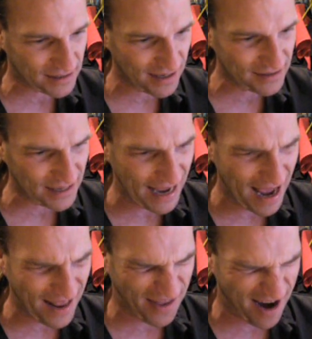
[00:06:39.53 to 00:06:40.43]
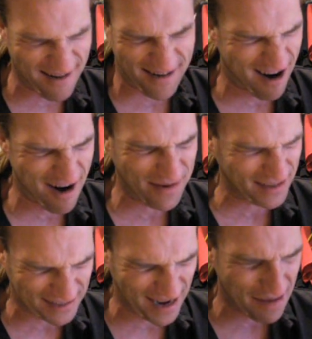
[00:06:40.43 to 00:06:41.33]
sons and their
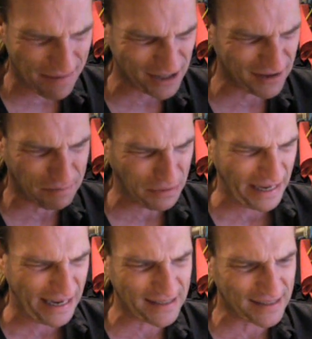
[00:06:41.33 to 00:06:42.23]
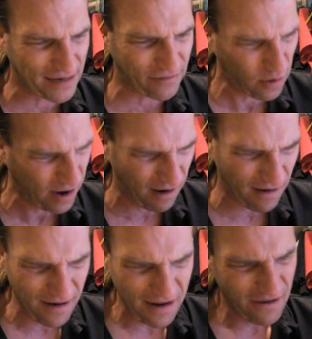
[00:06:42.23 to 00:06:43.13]
garments. God, make sure the blood gets
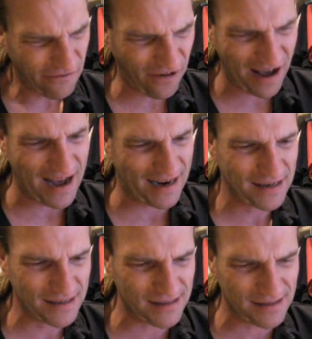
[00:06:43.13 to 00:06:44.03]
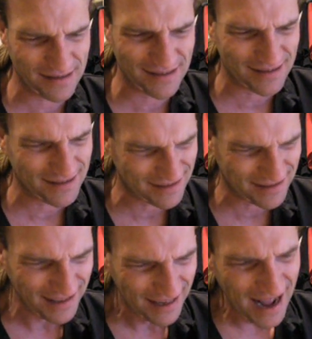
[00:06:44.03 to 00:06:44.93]
everywhere. Fuck.
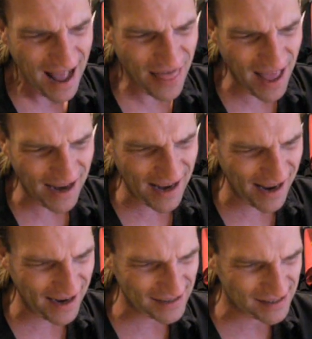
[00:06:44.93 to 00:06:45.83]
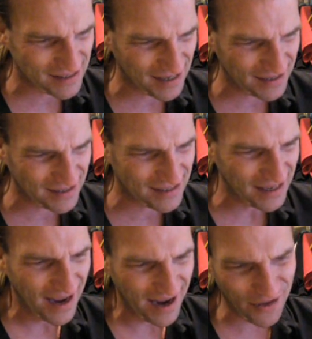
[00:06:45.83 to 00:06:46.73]
Then he and his
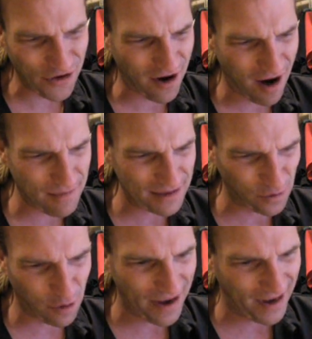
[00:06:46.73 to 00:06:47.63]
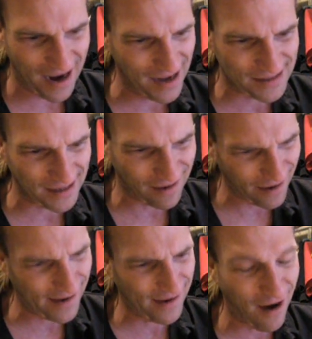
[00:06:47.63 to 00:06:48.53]
sons and their garments will be
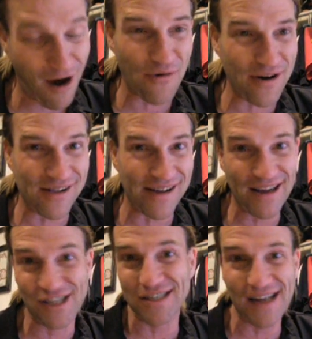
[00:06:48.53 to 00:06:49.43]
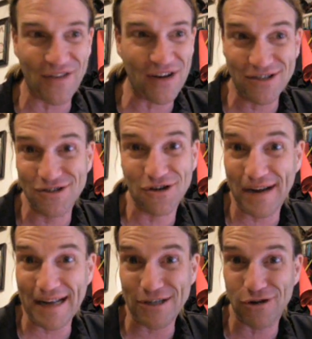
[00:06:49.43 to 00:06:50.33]
consecrated. Oh, really? Just have to,
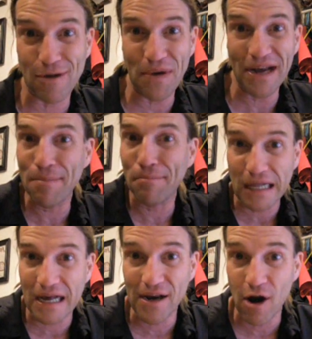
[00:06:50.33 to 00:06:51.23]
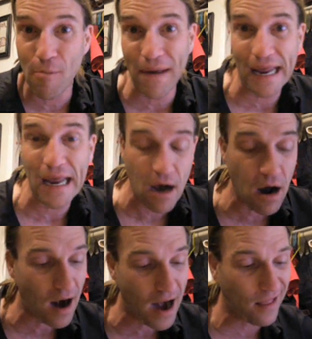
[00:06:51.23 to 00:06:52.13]
get dripping in blood? No biggie?
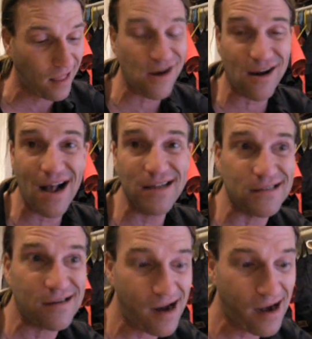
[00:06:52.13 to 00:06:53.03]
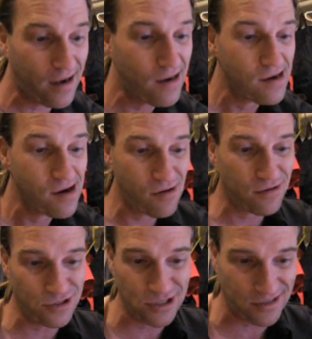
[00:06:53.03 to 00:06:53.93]
Alright, then you're concentrated.
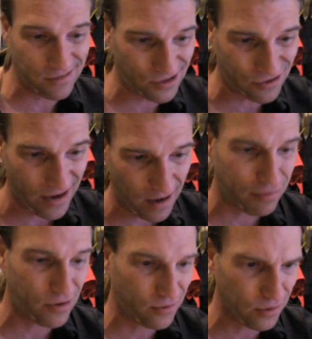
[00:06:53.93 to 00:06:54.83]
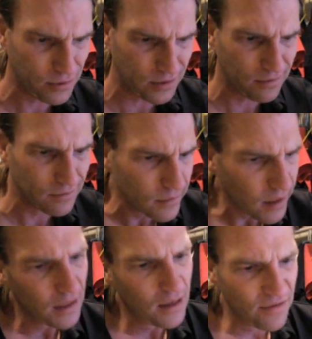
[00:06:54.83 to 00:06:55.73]
Or just straight up gruesome.
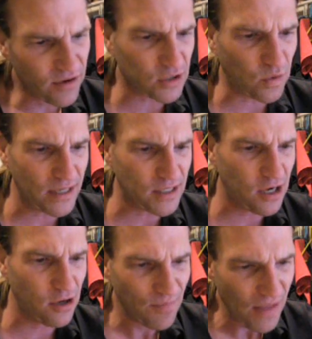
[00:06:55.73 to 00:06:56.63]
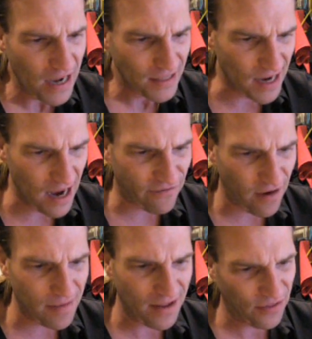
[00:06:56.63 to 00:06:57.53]
Verse 22, take
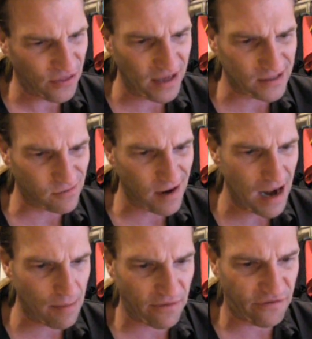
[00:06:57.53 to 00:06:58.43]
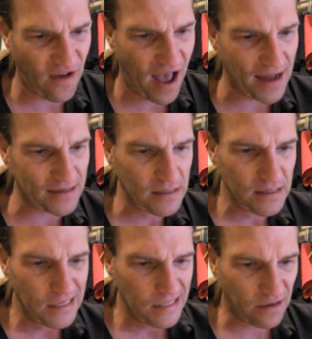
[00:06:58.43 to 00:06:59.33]
from this ram the fat
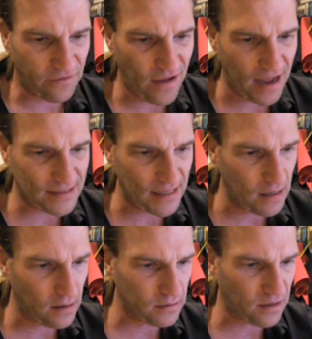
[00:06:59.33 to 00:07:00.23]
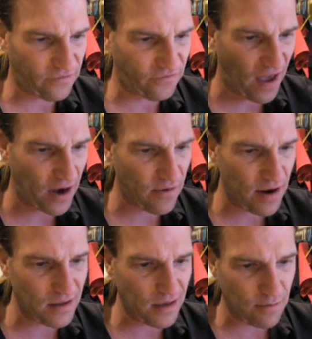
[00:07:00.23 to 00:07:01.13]
tail, the fat
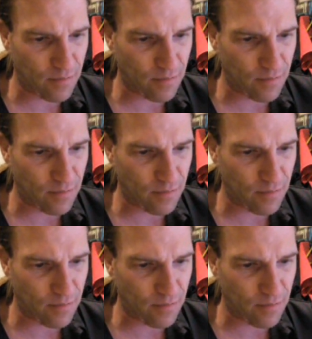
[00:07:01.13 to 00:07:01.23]
around the